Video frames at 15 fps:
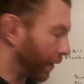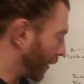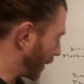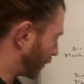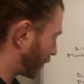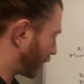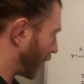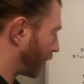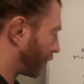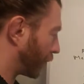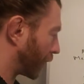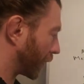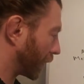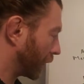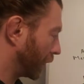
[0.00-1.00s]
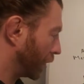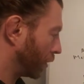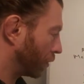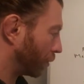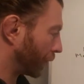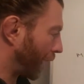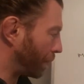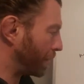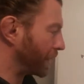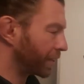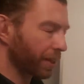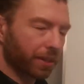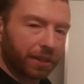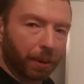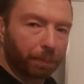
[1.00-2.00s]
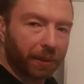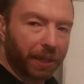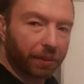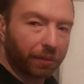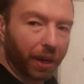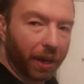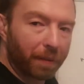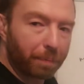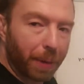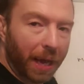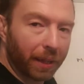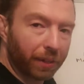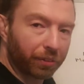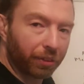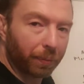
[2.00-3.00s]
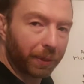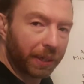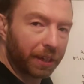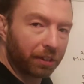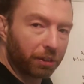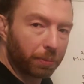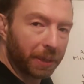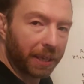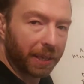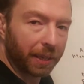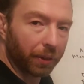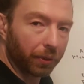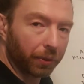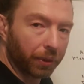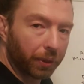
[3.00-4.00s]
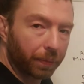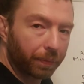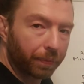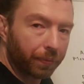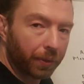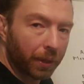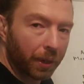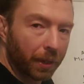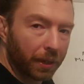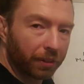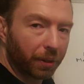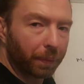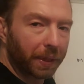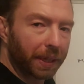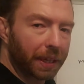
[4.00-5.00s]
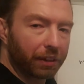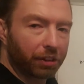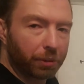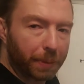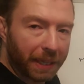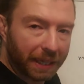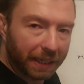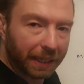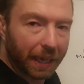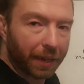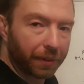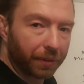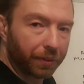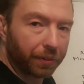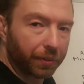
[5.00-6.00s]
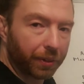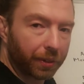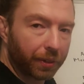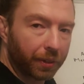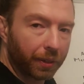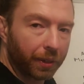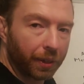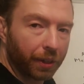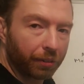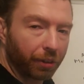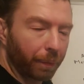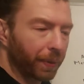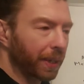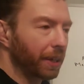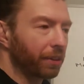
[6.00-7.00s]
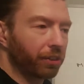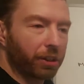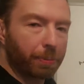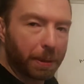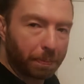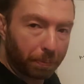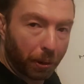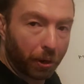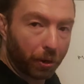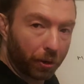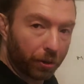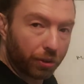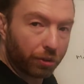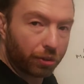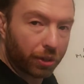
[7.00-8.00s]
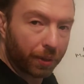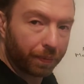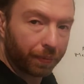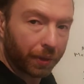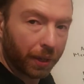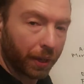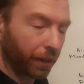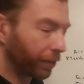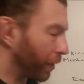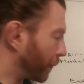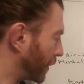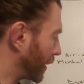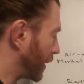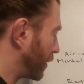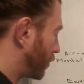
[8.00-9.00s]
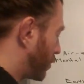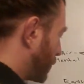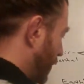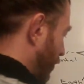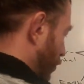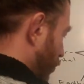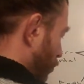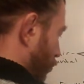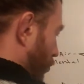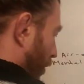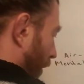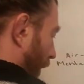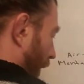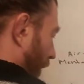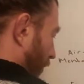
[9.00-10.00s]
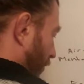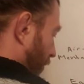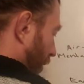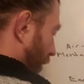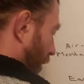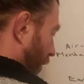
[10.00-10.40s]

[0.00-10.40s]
That's suffering. Well, that means that something is out of balance. Something needs to be healed. Something needs to be cleansed. Something needs to be purged. Something needs to be neutralized.